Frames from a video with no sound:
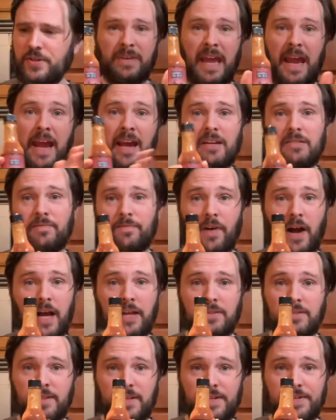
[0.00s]
Can't
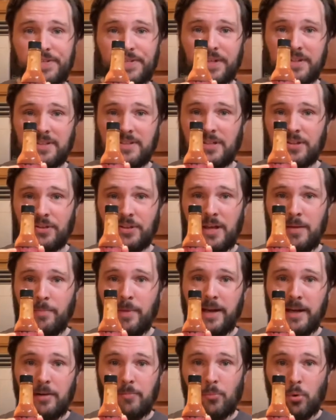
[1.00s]
find this until they
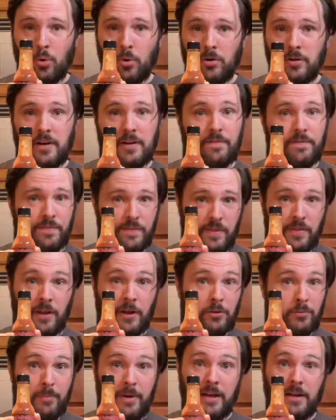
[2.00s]
make more if
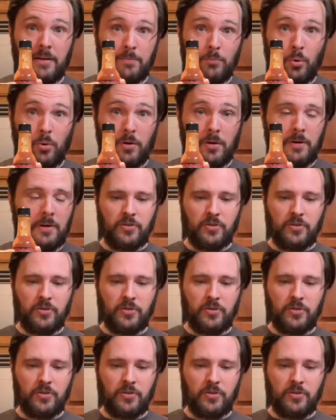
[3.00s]
they'll make more.